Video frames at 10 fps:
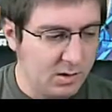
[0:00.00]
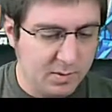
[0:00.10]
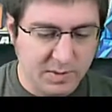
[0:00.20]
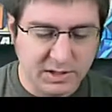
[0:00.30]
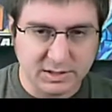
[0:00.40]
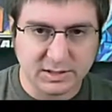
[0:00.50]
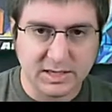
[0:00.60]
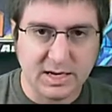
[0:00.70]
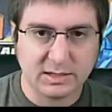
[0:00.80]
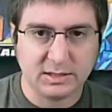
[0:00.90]
because the
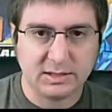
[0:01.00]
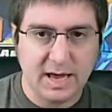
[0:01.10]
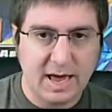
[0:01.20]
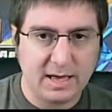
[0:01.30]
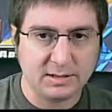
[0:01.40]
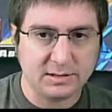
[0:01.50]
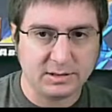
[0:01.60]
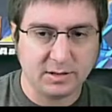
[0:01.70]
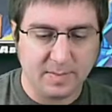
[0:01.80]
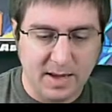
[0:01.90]
scientist has
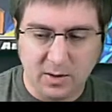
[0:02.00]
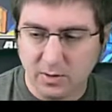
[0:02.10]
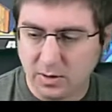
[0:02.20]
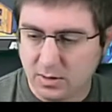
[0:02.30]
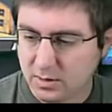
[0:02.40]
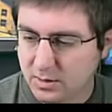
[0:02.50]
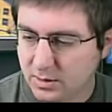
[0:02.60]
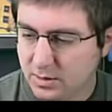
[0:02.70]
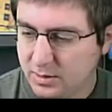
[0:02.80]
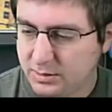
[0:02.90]
the power
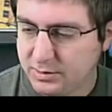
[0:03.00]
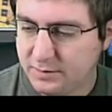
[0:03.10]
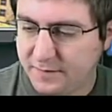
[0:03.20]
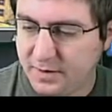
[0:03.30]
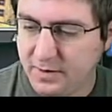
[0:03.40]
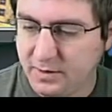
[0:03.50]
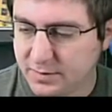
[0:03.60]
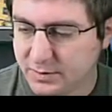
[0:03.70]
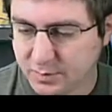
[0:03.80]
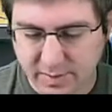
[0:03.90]
to defeat the
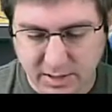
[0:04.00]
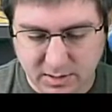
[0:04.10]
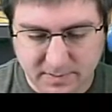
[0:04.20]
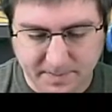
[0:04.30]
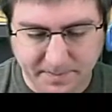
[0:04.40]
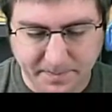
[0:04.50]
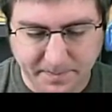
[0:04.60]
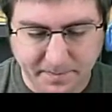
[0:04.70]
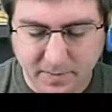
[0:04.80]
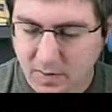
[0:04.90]
Invisible Man,
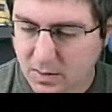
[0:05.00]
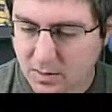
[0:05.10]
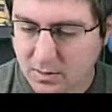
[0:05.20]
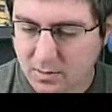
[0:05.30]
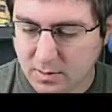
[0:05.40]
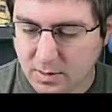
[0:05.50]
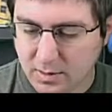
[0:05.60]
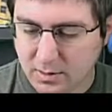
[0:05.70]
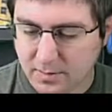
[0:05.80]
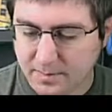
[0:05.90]

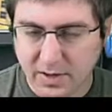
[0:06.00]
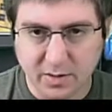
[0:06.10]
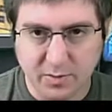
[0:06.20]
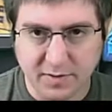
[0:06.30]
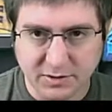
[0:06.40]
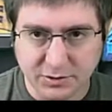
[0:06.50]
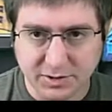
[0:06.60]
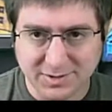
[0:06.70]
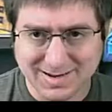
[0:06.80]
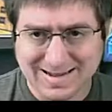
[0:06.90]
and the Professor
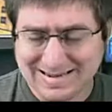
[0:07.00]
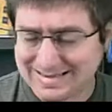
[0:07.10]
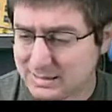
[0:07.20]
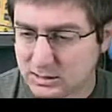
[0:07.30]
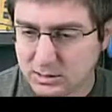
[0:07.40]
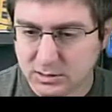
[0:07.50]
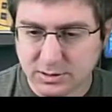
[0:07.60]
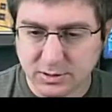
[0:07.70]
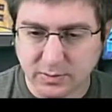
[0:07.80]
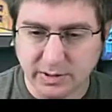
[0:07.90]
does not.
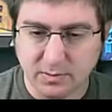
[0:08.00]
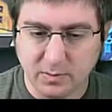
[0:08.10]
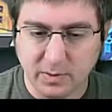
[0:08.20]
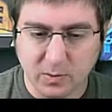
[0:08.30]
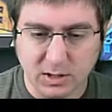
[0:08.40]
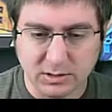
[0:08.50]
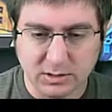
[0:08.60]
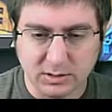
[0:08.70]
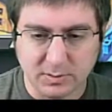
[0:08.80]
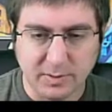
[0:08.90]
So we
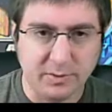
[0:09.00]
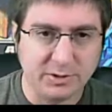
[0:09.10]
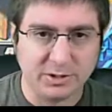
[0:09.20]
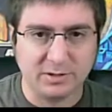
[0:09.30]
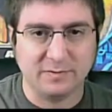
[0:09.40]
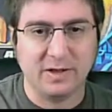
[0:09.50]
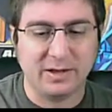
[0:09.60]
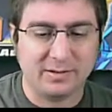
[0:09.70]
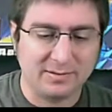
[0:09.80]
want, maybe we should have, like,